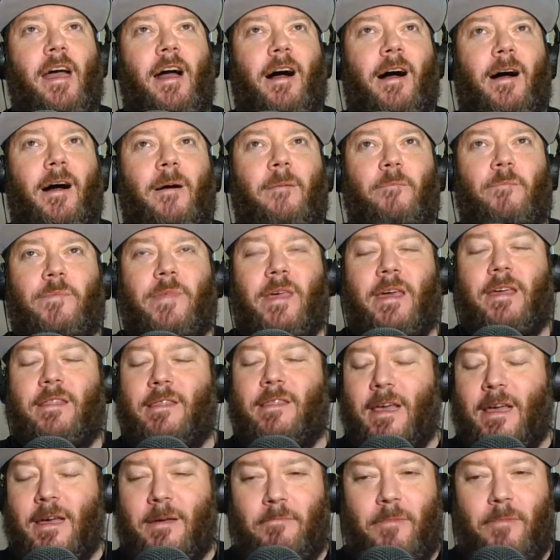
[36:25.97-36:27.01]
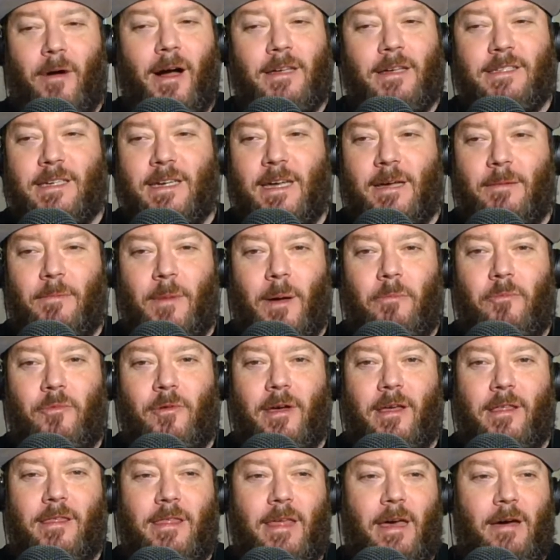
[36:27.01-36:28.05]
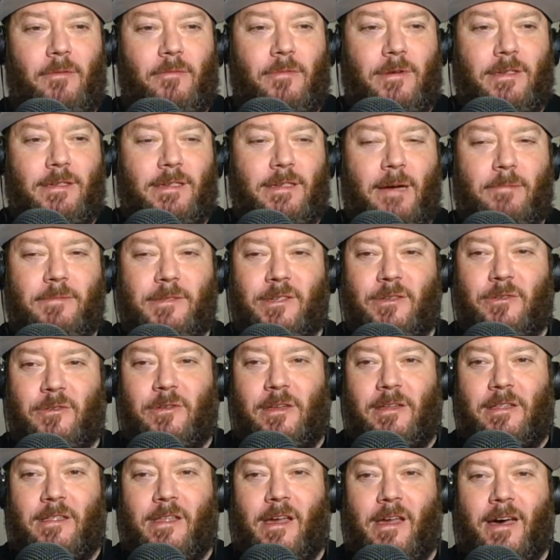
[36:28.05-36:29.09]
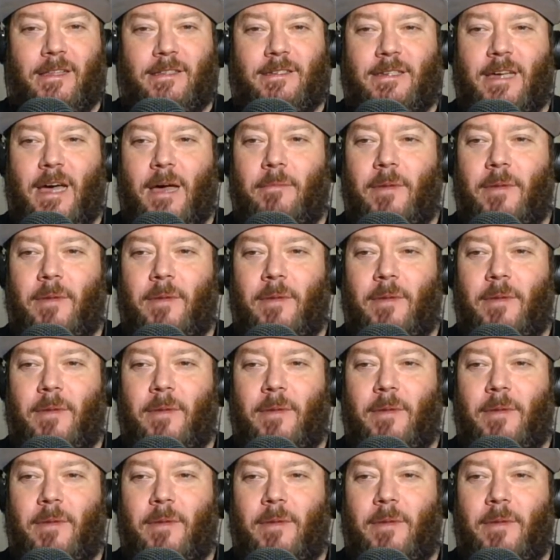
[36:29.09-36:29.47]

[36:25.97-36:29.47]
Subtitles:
that they could possibly come up with that was absolutely nuts.